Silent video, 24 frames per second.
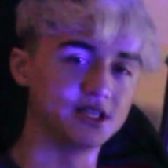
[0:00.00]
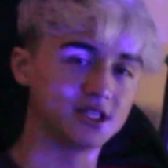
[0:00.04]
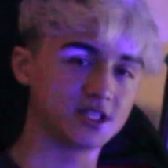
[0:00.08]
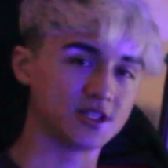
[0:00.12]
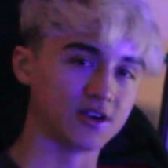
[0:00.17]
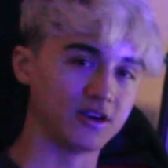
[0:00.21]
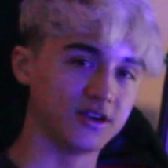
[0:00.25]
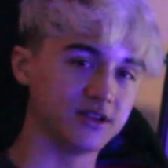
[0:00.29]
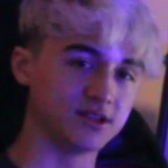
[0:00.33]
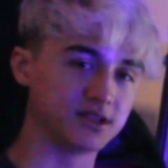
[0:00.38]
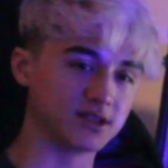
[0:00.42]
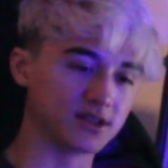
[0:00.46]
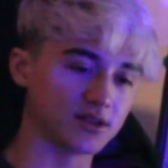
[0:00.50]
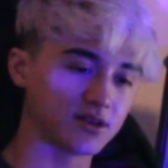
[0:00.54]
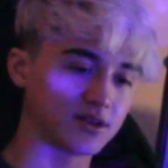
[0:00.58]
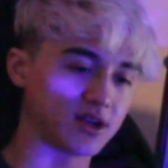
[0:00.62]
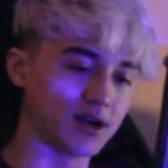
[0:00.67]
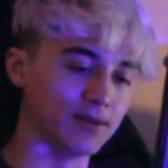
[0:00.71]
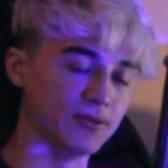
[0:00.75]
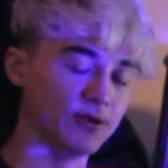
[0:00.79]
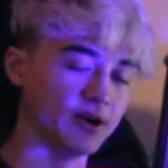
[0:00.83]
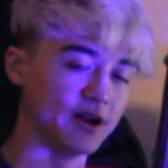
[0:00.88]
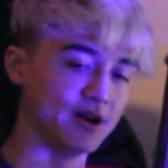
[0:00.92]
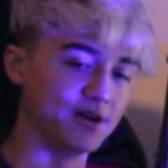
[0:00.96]
started to
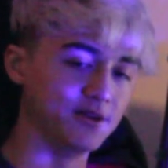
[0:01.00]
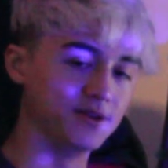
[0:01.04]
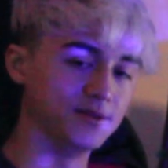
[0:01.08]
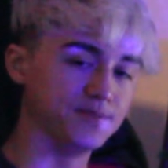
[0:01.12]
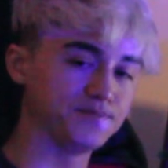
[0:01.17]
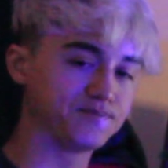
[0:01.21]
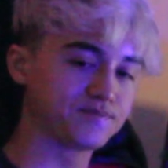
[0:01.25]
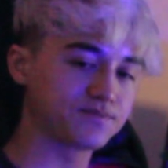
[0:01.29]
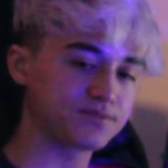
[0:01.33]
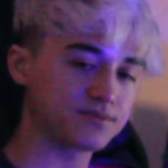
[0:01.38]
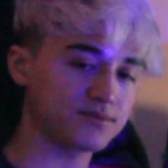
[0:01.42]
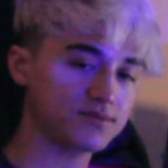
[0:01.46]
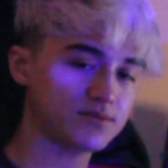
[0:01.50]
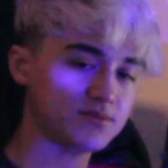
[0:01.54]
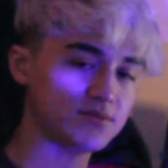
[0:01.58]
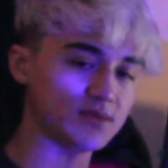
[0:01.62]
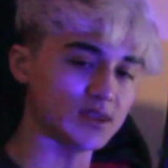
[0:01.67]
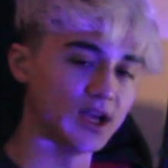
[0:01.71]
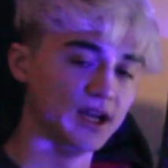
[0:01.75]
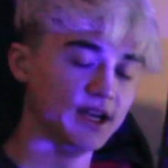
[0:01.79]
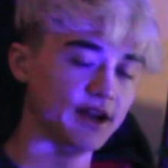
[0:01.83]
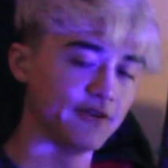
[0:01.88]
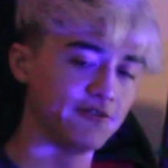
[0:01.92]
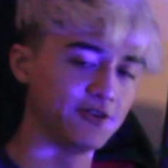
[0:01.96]
come around,
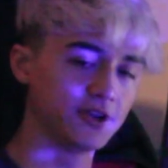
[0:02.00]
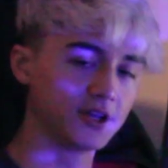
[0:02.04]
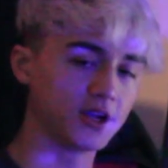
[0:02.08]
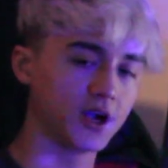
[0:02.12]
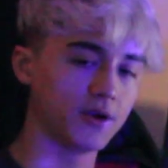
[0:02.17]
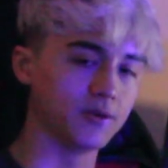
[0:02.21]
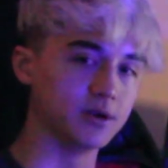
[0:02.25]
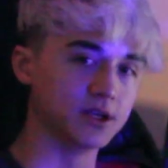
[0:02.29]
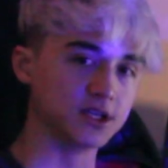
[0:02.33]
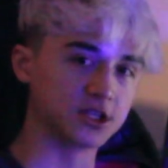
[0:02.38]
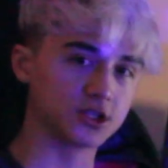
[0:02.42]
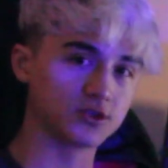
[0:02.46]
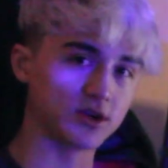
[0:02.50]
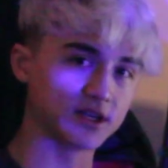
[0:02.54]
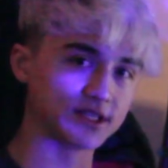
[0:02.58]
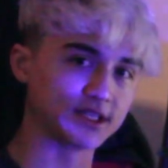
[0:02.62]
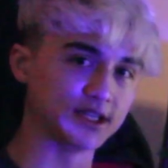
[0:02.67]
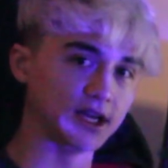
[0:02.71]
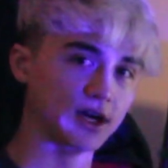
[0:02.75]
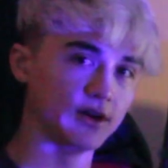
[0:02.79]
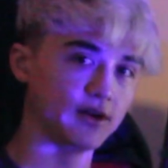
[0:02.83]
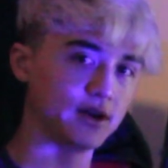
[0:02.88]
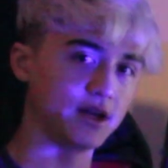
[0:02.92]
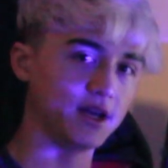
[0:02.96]
I definitely got really
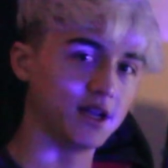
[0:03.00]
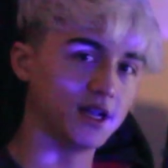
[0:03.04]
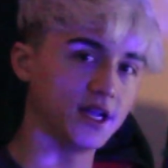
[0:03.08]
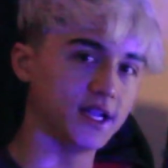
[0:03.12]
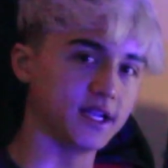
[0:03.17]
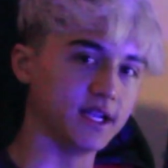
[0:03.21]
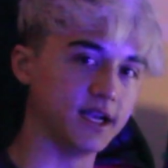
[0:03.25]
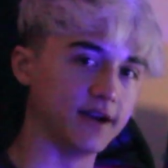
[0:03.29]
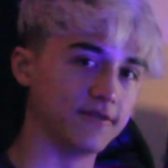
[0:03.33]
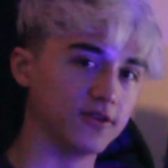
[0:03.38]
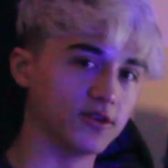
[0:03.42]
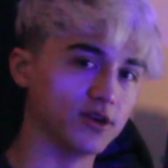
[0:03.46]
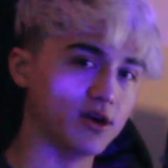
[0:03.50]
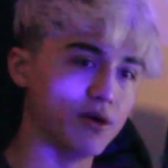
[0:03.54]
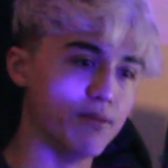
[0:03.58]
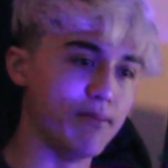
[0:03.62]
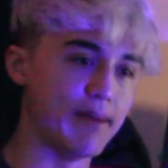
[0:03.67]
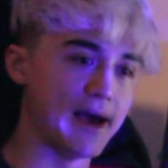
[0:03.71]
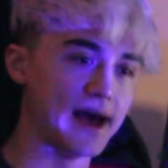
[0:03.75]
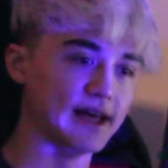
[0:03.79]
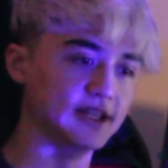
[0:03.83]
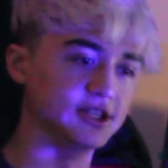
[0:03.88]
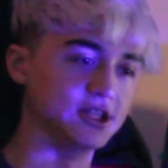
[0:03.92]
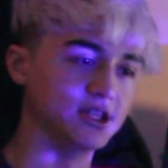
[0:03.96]
stressed out, and I never
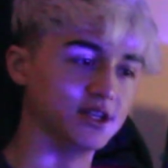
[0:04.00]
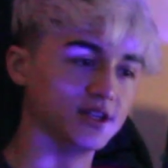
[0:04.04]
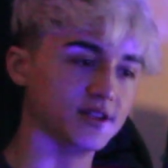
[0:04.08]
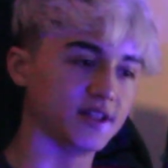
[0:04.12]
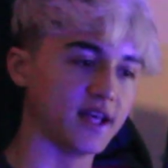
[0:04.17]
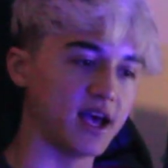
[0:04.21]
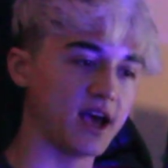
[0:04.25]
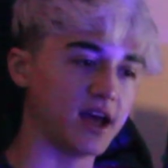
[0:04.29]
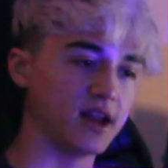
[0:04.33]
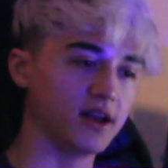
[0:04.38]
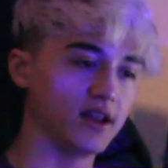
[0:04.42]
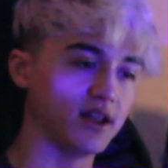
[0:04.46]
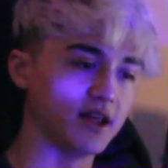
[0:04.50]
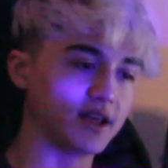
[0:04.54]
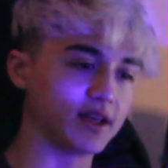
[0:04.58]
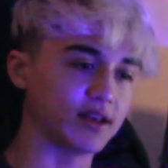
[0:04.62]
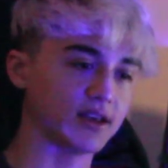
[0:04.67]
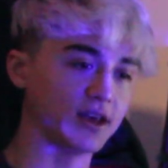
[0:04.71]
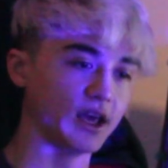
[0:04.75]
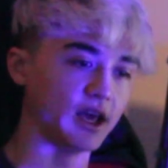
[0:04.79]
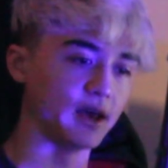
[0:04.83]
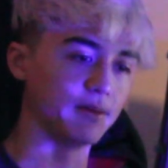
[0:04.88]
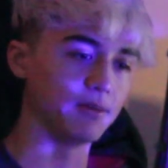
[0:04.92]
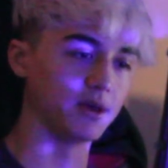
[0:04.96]
imagined that like
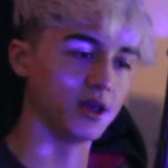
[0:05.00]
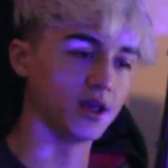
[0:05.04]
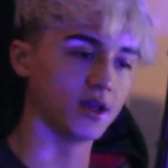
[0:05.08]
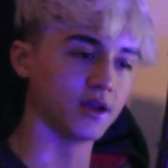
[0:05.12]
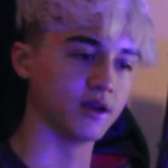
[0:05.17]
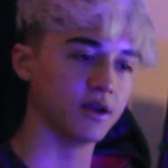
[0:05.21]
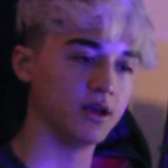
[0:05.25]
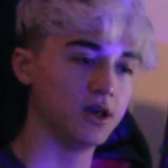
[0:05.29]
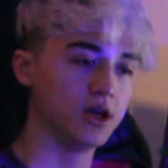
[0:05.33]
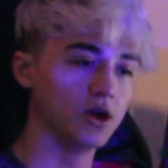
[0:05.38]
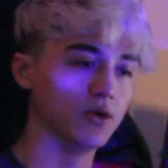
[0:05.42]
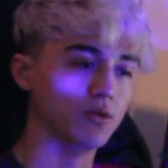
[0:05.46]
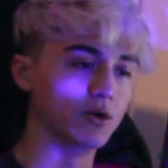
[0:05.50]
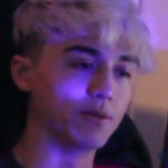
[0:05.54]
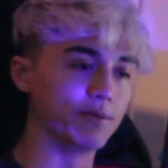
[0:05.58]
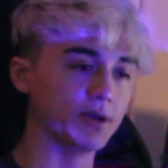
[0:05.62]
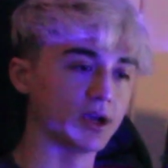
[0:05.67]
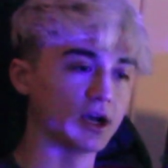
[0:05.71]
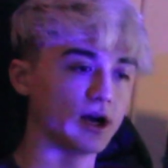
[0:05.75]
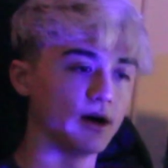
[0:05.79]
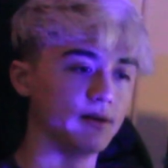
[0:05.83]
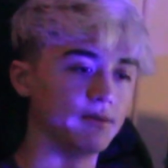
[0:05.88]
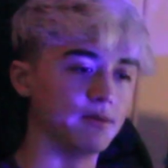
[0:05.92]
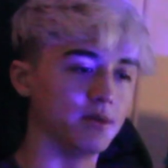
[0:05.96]
gaming would
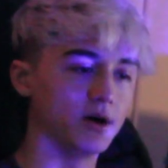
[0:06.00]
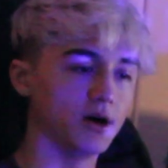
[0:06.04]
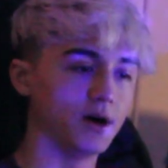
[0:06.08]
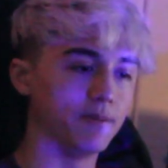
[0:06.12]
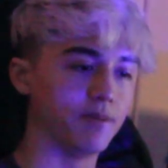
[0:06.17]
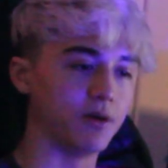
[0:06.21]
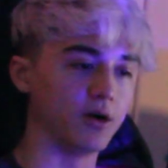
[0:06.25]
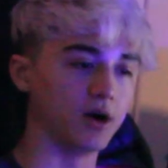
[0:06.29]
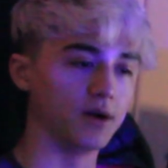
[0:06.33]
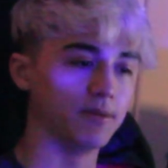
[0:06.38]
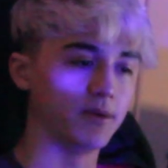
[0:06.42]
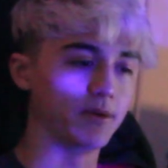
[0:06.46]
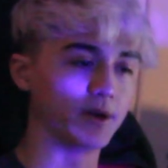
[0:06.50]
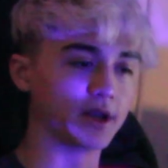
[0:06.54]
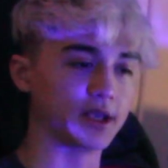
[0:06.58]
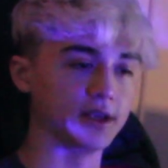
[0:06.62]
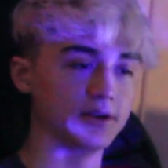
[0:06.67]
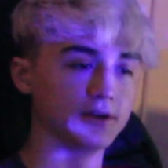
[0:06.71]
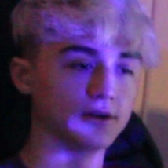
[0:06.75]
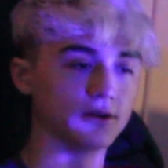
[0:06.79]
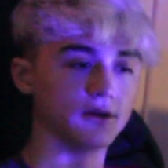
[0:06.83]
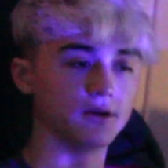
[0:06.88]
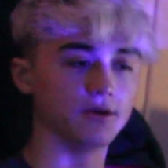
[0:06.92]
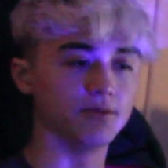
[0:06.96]
become a part of
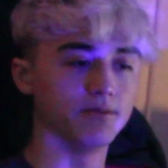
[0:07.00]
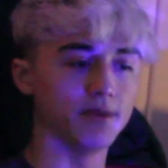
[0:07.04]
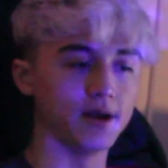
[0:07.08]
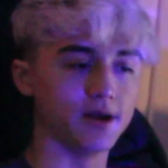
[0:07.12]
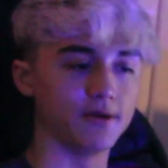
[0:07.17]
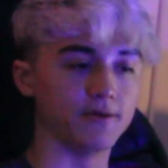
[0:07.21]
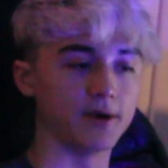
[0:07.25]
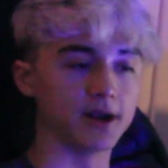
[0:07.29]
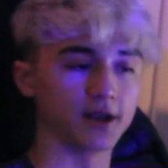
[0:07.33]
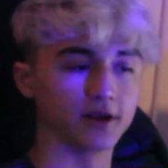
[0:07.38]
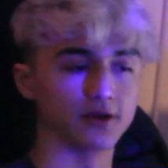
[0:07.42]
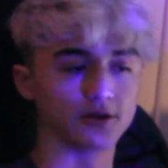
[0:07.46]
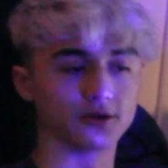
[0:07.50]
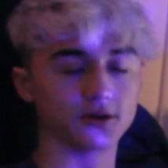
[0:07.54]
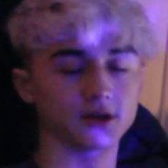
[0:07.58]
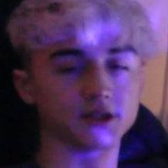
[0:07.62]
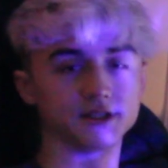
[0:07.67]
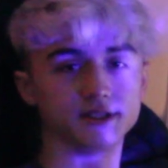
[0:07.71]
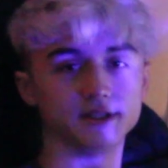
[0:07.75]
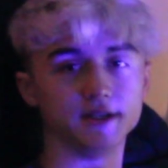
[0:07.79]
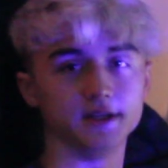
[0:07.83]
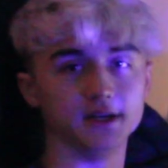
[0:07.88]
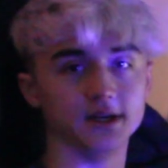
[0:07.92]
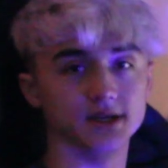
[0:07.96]
my regular
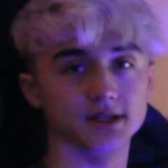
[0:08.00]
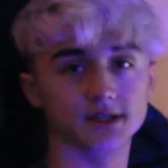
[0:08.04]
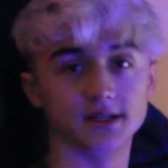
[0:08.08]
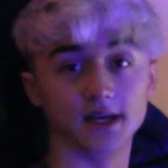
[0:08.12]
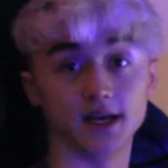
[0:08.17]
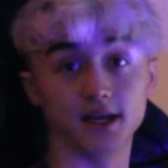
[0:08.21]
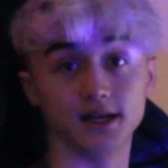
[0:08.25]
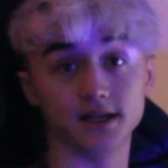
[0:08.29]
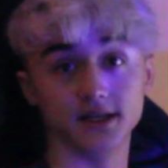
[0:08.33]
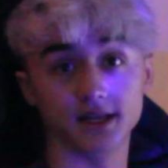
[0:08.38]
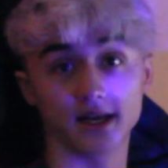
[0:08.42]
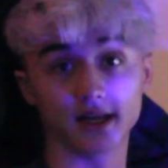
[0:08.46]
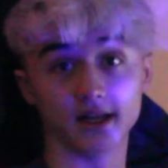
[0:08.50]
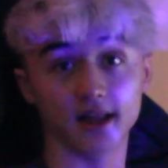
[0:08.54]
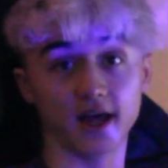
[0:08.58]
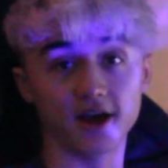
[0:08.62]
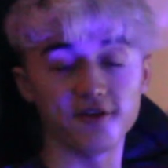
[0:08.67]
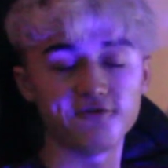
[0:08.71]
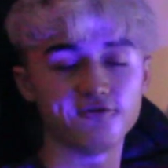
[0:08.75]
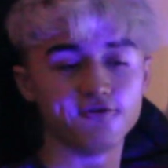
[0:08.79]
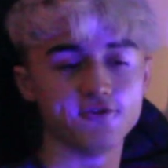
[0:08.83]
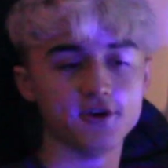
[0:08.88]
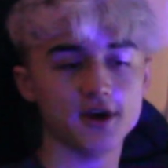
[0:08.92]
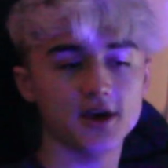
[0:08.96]
day-to-day
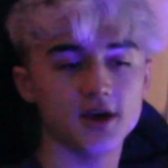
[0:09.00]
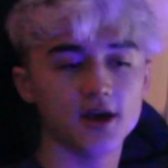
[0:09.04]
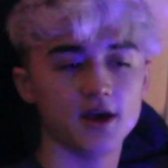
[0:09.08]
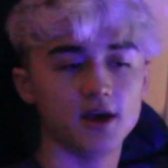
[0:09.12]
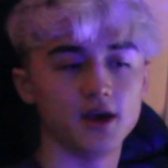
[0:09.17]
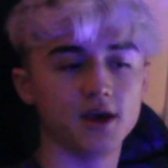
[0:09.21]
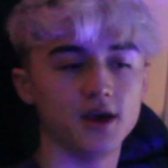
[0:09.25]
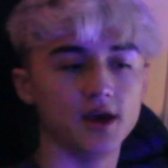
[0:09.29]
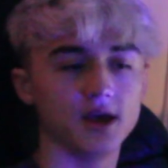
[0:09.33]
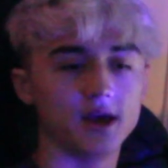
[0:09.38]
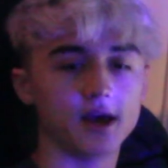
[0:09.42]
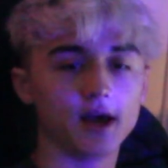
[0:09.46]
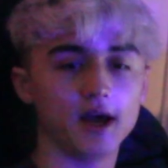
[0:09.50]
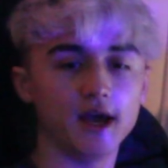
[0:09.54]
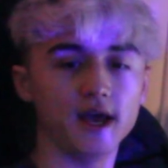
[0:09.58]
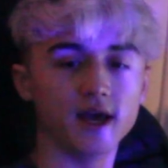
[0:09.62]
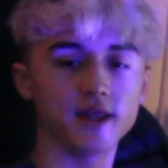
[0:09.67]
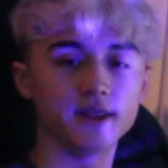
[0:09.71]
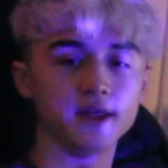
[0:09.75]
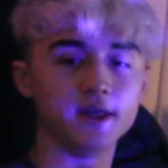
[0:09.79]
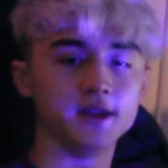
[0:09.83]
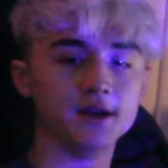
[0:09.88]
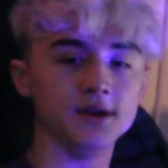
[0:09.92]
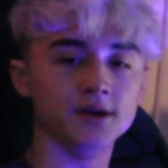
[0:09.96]
life.
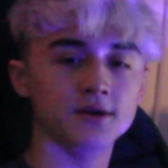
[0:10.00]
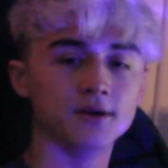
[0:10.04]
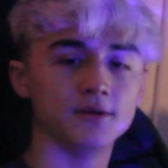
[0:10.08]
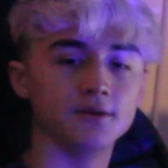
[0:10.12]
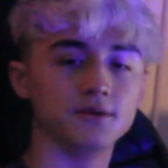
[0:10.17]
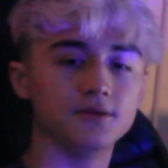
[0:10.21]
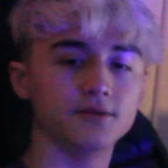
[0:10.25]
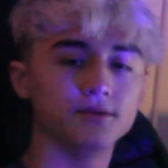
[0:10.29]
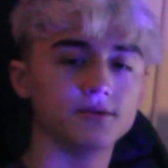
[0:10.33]
And then